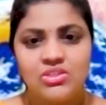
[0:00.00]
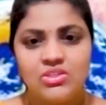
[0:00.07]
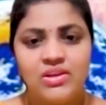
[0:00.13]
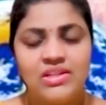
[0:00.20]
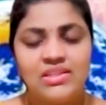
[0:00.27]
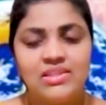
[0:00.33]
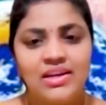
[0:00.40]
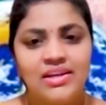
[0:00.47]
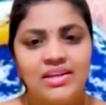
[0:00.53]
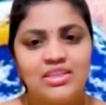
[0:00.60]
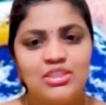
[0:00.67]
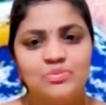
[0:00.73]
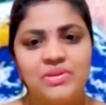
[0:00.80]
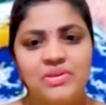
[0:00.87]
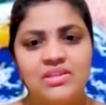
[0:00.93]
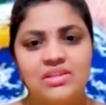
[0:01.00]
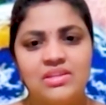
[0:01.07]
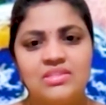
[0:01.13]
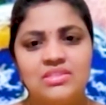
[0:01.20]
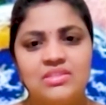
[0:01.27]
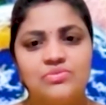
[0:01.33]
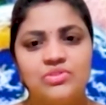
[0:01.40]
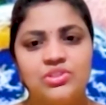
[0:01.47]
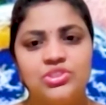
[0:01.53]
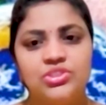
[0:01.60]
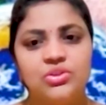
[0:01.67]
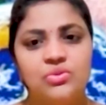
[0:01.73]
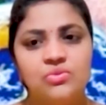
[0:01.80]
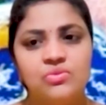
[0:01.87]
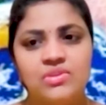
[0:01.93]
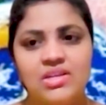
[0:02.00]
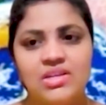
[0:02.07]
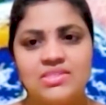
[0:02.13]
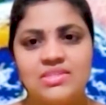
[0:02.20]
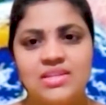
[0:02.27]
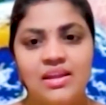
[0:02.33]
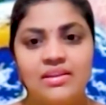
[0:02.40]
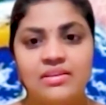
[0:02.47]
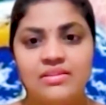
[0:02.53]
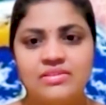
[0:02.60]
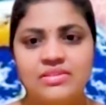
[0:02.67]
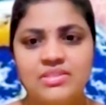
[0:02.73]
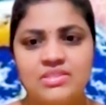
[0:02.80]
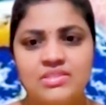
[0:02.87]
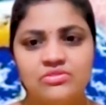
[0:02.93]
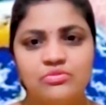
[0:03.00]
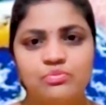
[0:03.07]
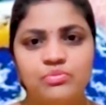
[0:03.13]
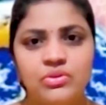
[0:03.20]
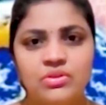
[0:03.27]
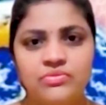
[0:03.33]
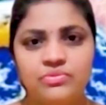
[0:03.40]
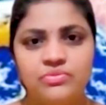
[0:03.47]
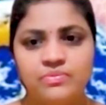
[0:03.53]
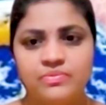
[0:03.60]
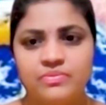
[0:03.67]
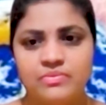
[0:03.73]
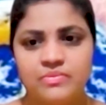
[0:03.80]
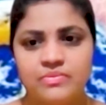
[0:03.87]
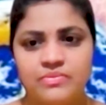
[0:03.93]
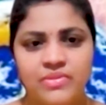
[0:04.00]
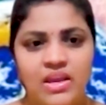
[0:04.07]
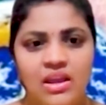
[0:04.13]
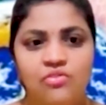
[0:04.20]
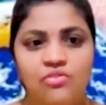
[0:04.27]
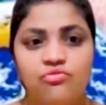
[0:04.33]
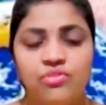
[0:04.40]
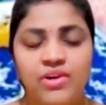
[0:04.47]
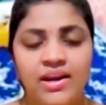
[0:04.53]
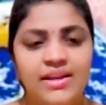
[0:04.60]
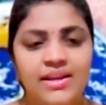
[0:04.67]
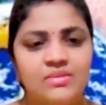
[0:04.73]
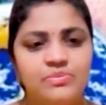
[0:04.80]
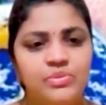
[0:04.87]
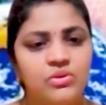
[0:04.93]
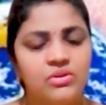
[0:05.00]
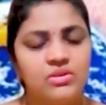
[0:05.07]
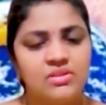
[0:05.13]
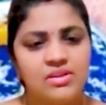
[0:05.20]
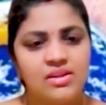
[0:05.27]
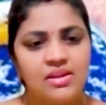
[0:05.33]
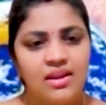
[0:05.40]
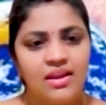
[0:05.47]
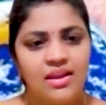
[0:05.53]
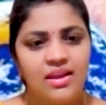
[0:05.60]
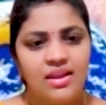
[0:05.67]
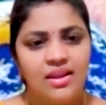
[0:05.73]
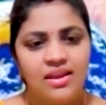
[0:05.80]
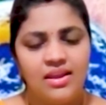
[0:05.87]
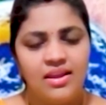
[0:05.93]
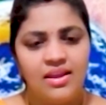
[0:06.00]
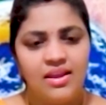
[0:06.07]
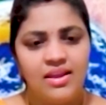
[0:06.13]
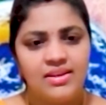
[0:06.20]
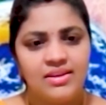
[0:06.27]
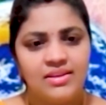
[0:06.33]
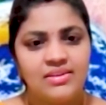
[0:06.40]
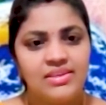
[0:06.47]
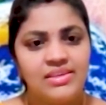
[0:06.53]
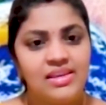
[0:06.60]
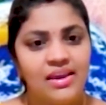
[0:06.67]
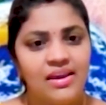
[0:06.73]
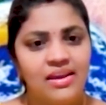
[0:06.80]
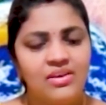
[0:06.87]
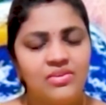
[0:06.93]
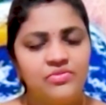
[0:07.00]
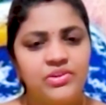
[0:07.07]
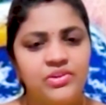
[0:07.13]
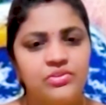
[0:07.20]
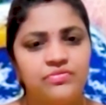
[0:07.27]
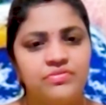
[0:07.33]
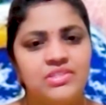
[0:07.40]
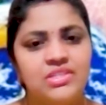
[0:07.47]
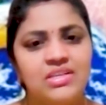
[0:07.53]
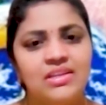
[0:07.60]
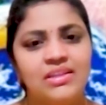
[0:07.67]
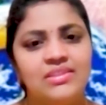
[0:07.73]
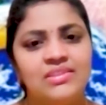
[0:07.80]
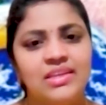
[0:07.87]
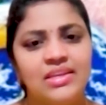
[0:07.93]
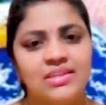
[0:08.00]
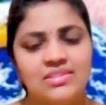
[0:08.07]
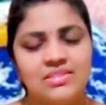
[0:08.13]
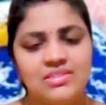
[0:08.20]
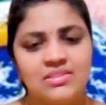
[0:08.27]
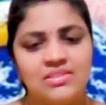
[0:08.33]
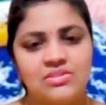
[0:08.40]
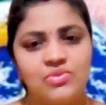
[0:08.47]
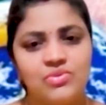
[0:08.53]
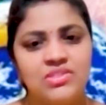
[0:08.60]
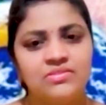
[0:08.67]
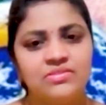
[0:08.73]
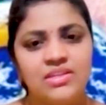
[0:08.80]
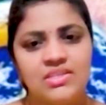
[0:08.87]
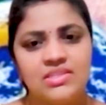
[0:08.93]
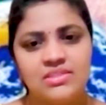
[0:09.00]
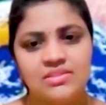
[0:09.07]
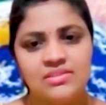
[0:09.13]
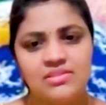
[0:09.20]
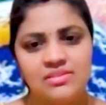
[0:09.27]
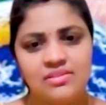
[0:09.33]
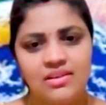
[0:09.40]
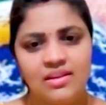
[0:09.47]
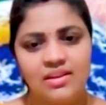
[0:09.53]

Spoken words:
So in that experience, it was shown as an aggressive bull, wild bull, and her yang way of dealing things was the reason.